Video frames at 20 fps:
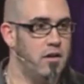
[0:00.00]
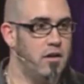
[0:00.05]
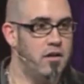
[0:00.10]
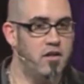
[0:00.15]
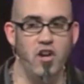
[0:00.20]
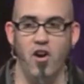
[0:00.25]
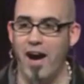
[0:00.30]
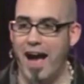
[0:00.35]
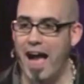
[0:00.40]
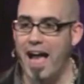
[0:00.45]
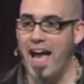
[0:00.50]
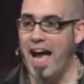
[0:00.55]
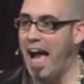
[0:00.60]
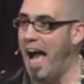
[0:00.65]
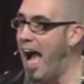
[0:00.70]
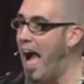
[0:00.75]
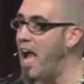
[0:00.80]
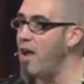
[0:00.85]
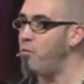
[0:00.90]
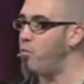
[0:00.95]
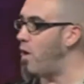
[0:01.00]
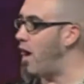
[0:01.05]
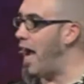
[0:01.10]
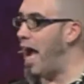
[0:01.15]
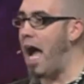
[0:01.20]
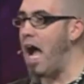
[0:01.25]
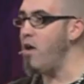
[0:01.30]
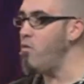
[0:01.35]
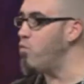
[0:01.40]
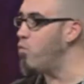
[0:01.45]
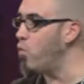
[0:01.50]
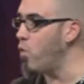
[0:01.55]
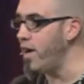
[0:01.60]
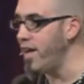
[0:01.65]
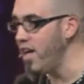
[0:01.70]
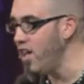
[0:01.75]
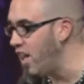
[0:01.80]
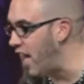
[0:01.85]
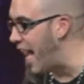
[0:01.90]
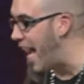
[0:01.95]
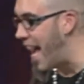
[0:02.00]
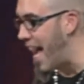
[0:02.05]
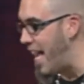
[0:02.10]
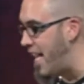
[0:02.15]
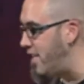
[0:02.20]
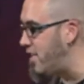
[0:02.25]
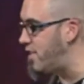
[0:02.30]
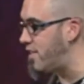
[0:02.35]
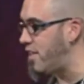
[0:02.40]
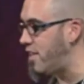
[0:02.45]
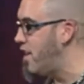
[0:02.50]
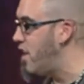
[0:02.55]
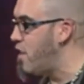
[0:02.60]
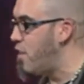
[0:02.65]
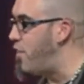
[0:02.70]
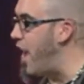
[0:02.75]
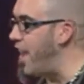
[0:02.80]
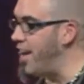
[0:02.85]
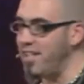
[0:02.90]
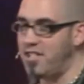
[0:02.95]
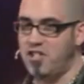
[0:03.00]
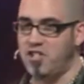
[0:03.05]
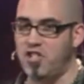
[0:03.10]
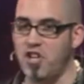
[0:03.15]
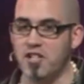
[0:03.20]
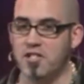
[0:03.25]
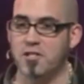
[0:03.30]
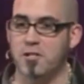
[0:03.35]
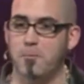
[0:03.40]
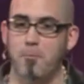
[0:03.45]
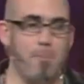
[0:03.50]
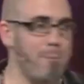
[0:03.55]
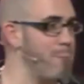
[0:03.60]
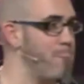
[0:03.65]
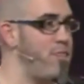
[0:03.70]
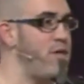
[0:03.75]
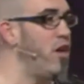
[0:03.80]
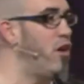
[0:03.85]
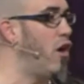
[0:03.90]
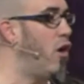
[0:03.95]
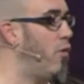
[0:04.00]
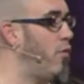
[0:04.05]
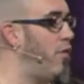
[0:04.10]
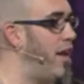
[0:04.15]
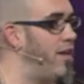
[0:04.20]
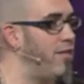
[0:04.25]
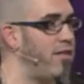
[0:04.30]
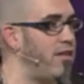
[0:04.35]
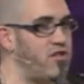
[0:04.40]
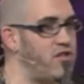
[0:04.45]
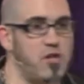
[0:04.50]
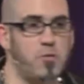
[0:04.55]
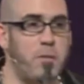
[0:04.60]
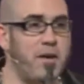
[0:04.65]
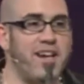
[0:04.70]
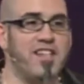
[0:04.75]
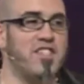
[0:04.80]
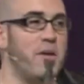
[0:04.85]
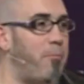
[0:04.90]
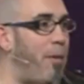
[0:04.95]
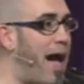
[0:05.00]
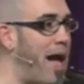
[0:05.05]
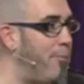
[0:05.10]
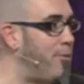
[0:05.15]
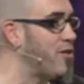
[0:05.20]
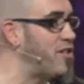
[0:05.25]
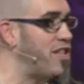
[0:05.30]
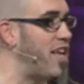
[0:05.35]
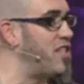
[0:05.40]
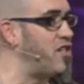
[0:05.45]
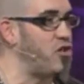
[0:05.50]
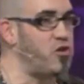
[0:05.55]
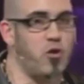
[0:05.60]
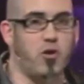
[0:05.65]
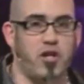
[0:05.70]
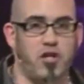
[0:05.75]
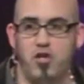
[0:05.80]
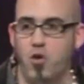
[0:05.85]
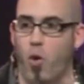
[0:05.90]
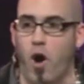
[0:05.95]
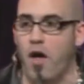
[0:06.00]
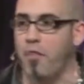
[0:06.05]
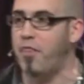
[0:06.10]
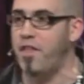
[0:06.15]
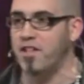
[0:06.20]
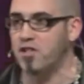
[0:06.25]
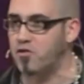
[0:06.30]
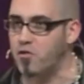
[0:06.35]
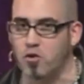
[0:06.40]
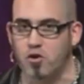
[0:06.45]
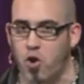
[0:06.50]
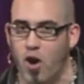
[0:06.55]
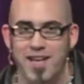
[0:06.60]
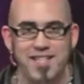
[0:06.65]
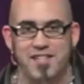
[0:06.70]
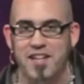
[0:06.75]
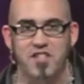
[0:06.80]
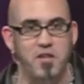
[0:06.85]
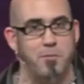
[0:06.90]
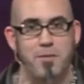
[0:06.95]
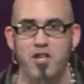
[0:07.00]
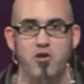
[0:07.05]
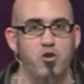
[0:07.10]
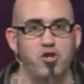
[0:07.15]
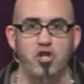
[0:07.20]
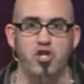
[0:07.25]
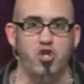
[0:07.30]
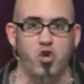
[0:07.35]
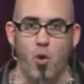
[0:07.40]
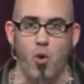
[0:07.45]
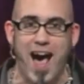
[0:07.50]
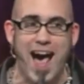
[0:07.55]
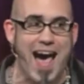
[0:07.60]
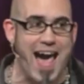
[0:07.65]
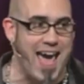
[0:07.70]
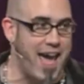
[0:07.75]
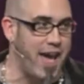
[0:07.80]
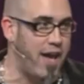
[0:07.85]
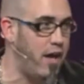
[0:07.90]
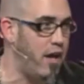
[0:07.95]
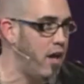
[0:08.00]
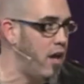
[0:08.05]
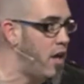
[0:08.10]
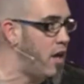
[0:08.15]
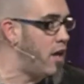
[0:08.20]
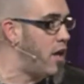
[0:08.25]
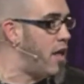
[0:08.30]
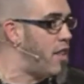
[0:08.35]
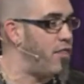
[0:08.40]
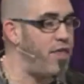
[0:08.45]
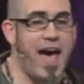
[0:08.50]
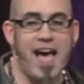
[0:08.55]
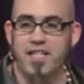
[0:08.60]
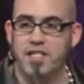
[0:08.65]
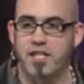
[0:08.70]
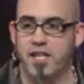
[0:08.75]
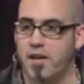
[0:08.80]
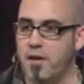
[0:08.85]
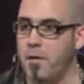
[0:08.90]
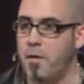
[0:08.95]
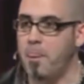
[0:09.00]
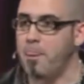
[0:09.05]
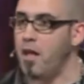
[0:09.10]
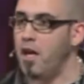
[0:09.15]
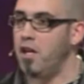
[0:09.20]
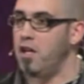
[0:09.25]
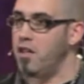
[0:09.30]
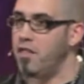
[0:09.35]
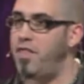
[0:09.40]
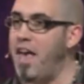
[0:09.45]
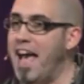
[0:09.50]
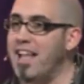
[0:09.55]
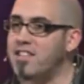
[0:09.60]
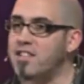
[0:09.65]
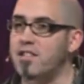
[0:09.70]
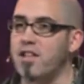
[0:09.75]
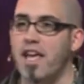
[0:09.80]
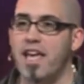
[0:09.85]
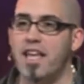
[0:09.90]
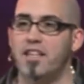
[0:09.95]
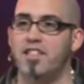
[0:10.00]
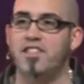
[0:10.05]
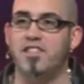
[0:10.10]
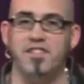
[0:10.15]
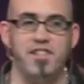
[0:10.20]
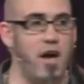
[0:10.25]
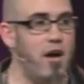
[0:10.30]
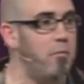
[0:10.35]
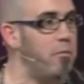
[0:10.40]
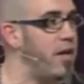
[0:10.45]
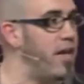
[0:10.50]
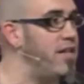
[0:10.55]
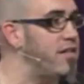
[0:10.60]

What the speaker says: You know, I realize that it's just, you know, that just because the Bible says that you can do all things through Christ doesn't mean you should try. That's in some